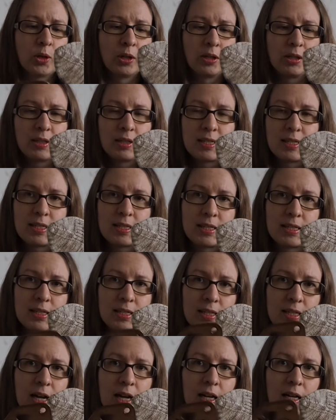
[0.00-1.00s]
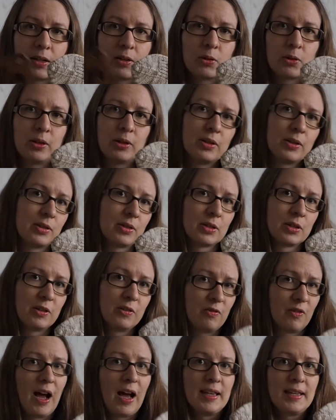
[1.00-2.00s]
got stuck, or the sort
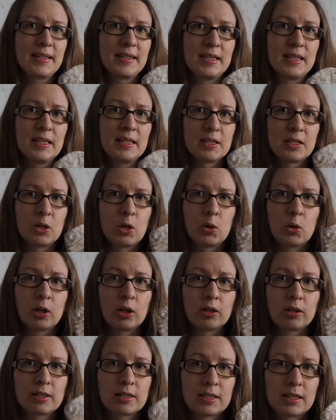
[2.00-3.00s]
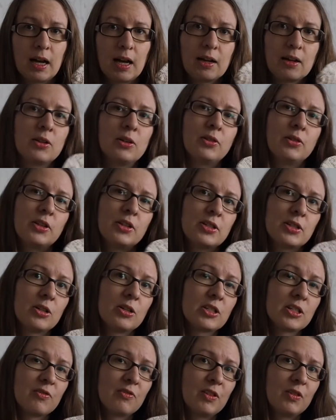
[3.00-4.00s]
of icy snow got stuck on the
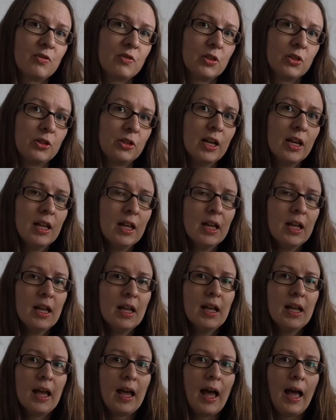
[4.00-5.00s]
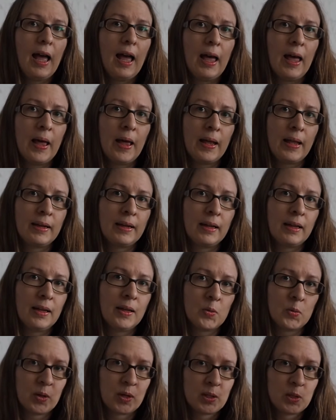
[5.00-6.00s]
soles of the foot, and
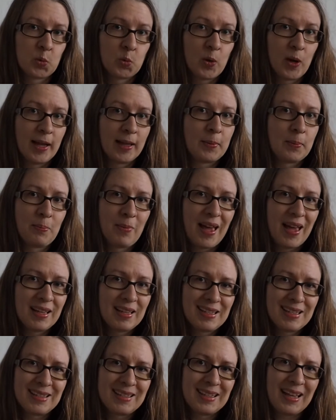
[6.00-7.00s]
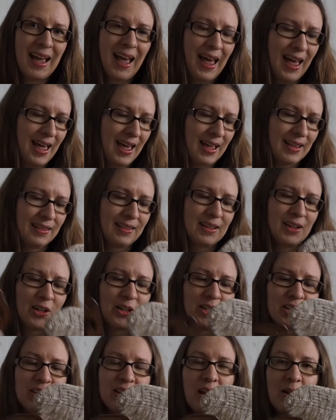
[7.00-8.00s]
it was a wet mess, and
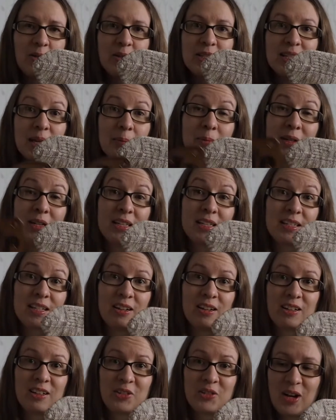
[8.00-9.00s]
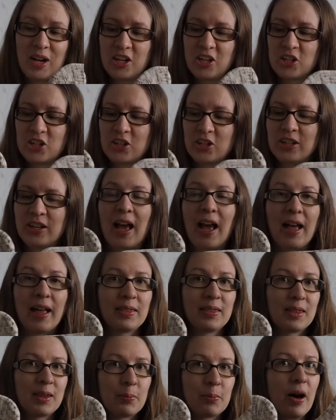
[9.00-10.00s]
there's now some discoloration at
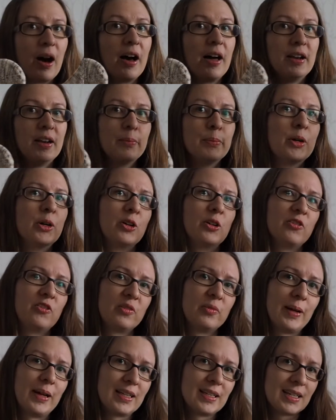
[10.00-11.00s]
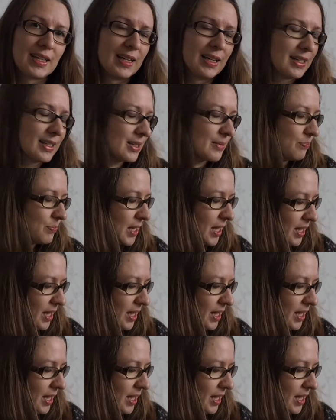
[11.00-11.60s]
the bottom of my socks.